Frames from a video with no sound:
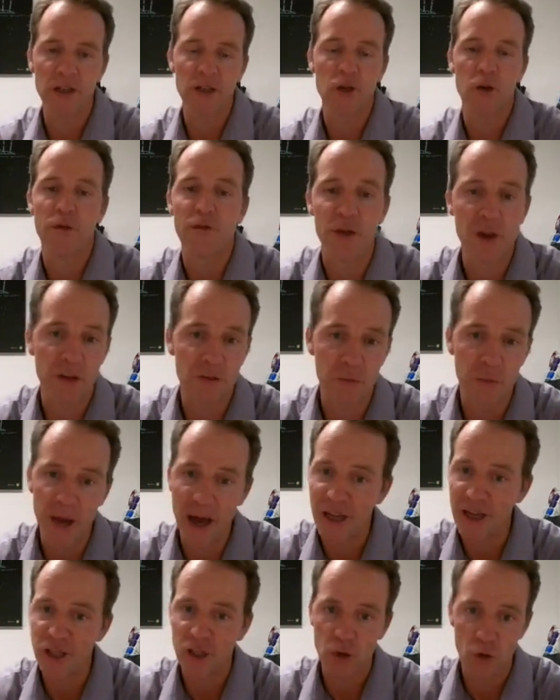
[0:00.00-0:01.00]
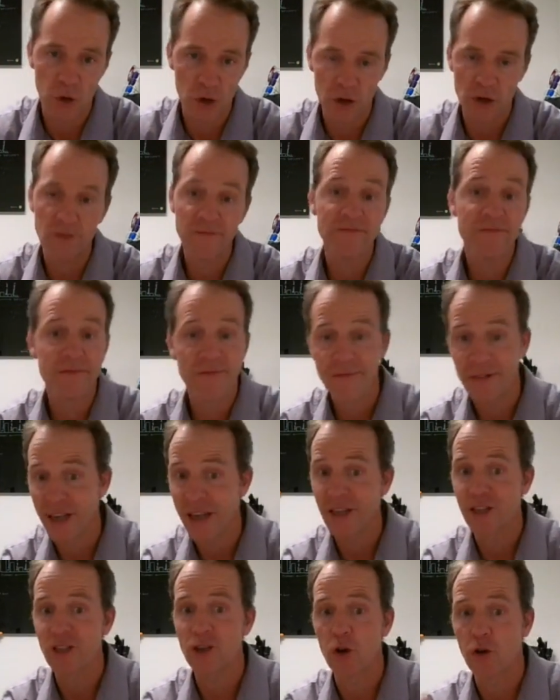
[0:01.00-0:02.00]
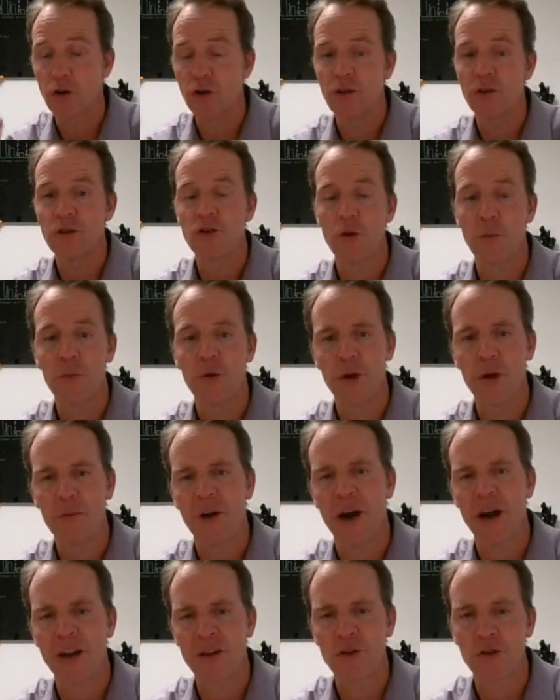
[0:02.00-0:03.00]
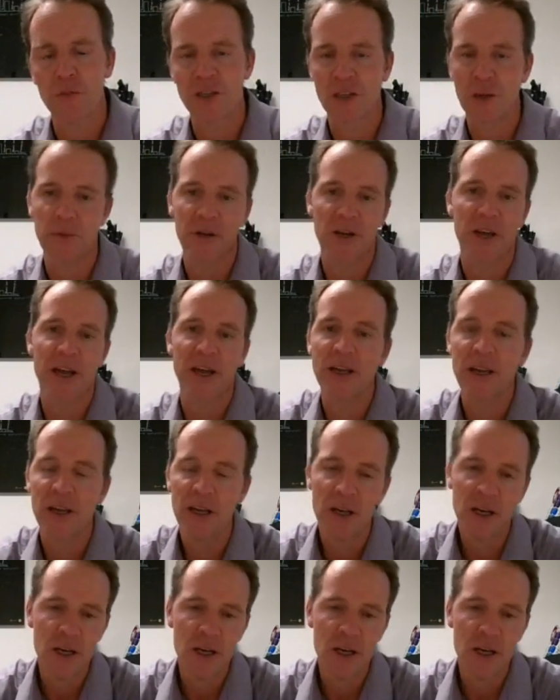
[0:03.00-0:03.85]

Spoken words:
So if you have bad soil, so prebiotics would be something like